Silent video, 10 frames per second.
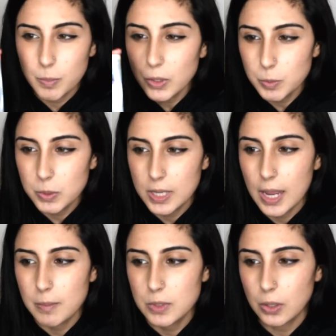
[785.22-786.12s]
multiple
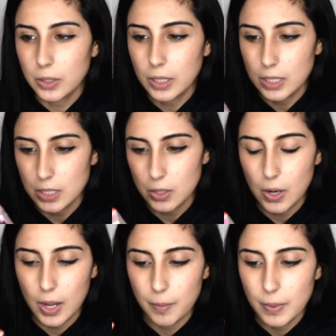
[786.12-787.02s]
times on
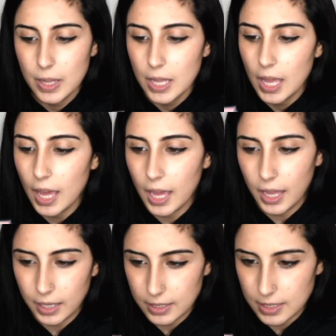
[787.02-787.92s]
Instagram,
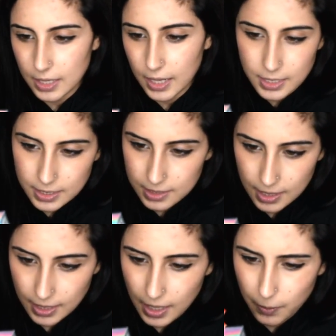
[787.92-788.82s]
and
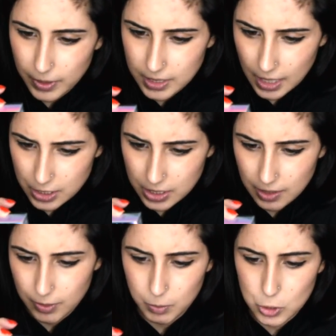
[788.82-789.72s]
I can't wait to actually
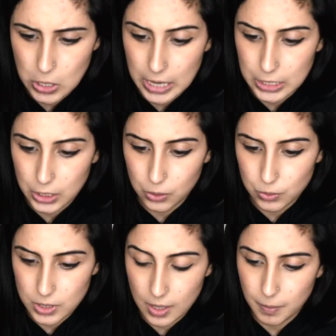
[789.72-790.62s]
give them a try and
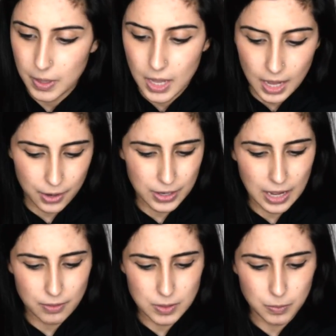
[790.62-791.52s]
use them. I already
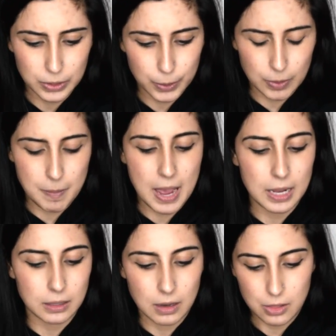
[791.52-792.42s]
have some liquid
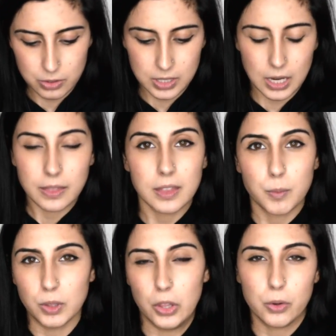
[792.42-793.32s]
matte colors that I
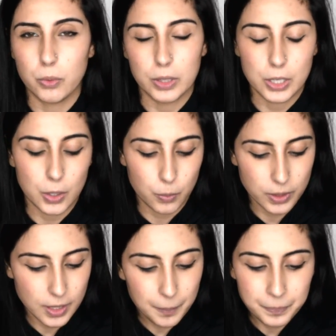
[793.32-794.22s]
think would look really good
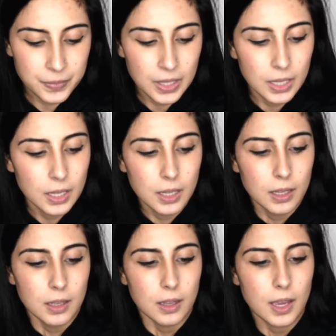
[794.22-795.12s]
with them,
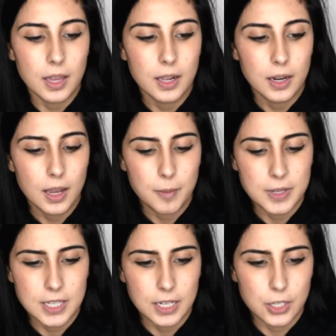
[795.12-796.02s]
and I'm
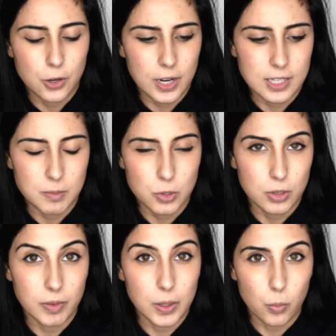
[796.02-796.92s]
excited to create some
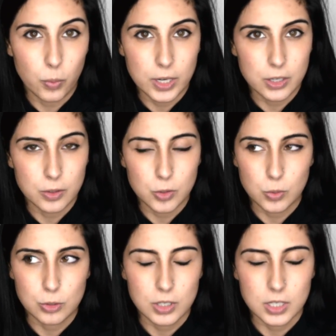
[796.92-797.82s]
sort of like winter
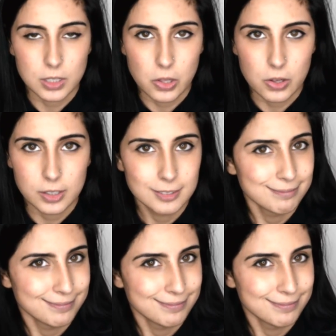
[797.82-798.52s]
solstice look.